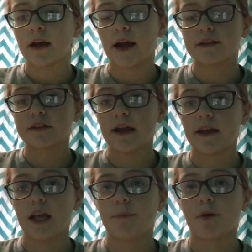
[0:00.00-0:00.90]
as
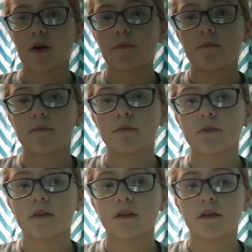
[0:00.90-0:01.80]
Gatekeeper,
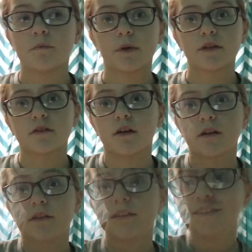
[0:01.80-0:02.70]
but it's not.